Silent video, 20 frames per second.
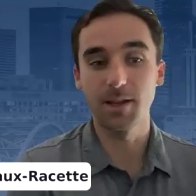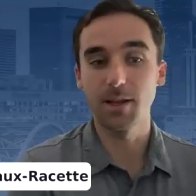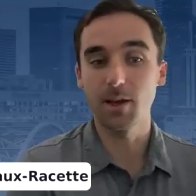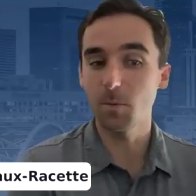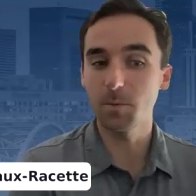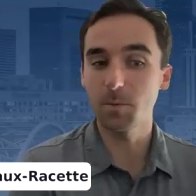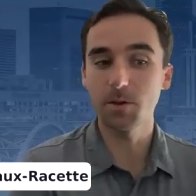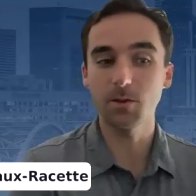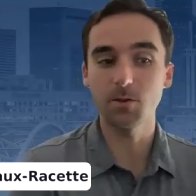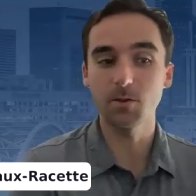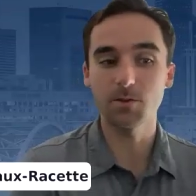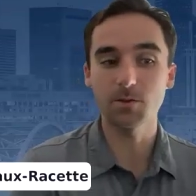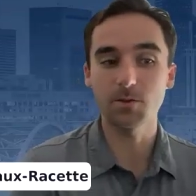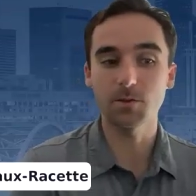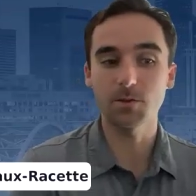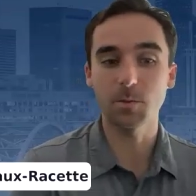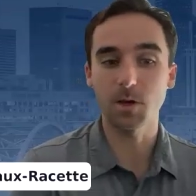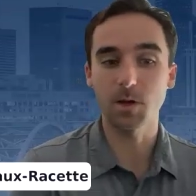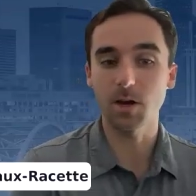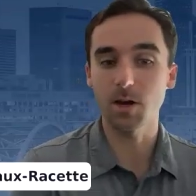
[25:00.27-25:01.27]
helping
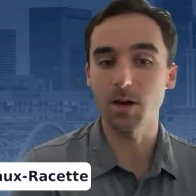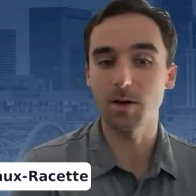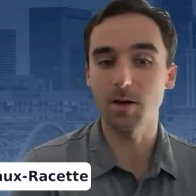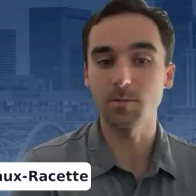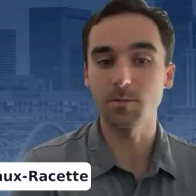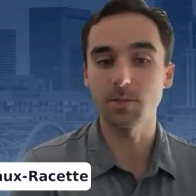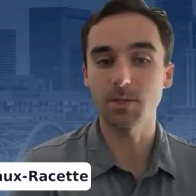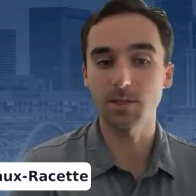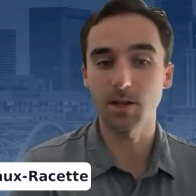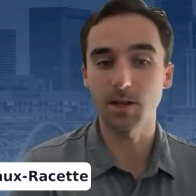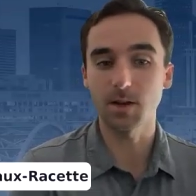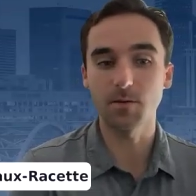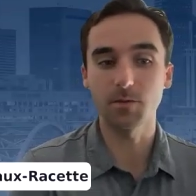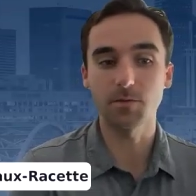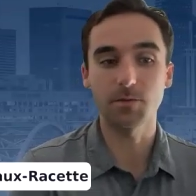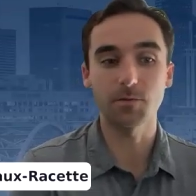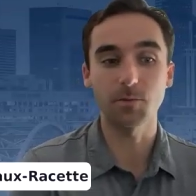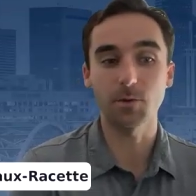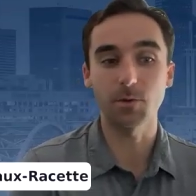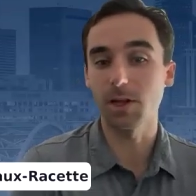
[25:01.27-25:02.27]
users become
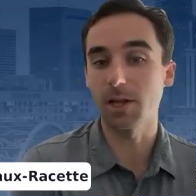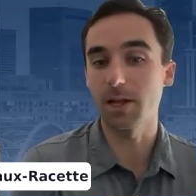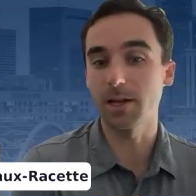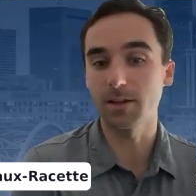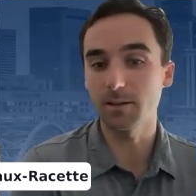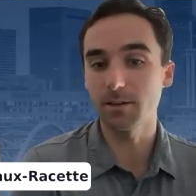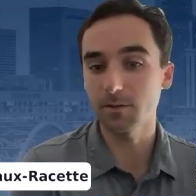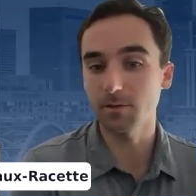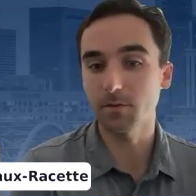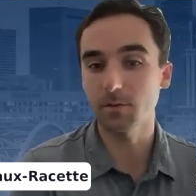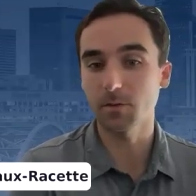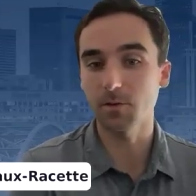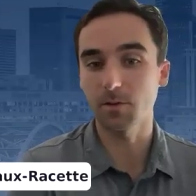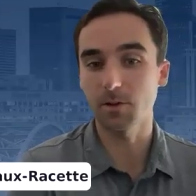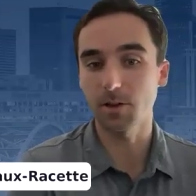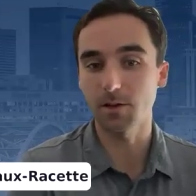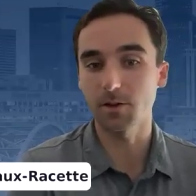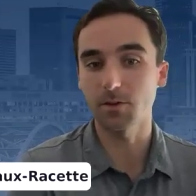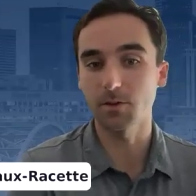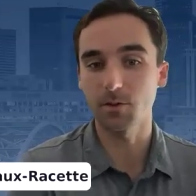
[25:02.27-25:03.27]
self-reliant for a
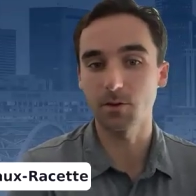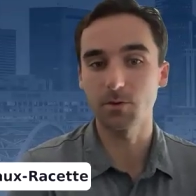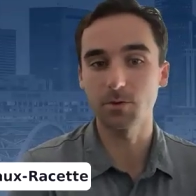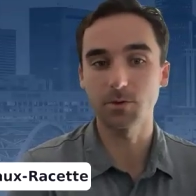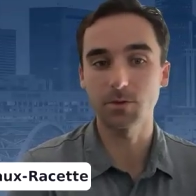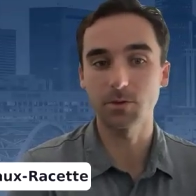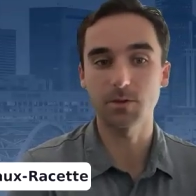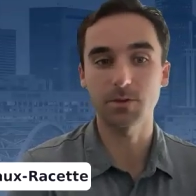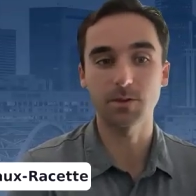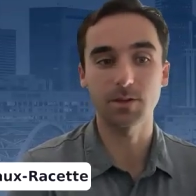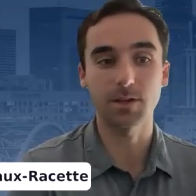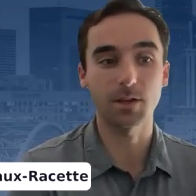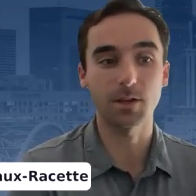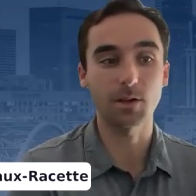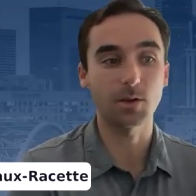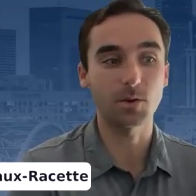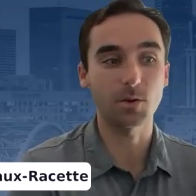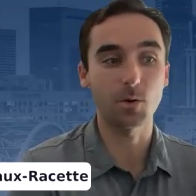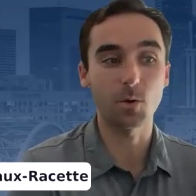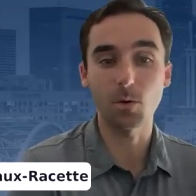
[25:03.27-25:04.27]
lot of those
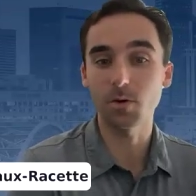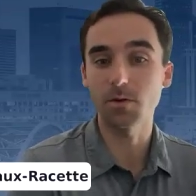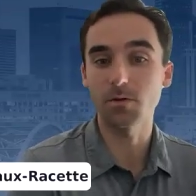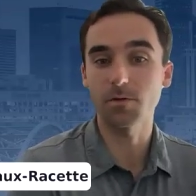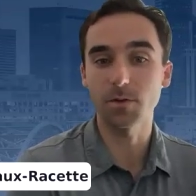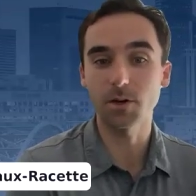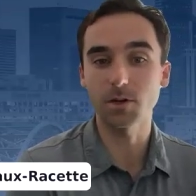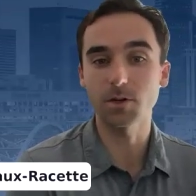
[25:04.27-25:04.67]
like core